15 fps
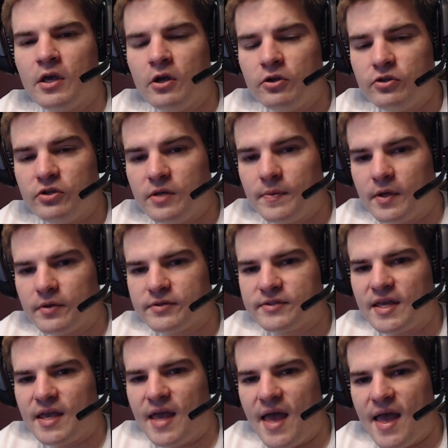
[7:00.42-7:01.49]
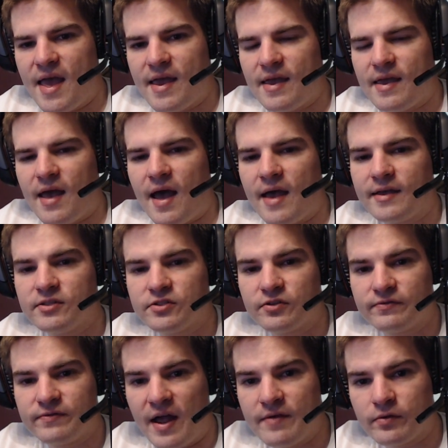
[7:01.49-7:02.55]
need to be able to say, hey, I can
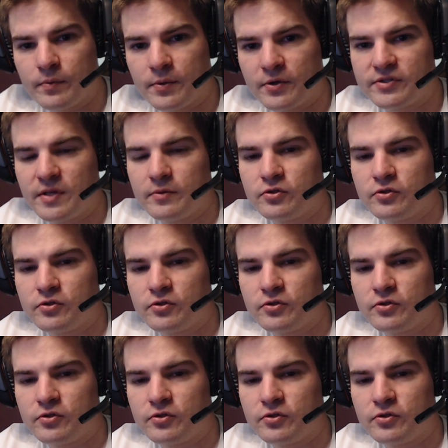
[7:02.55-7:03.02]
survive their burst damage.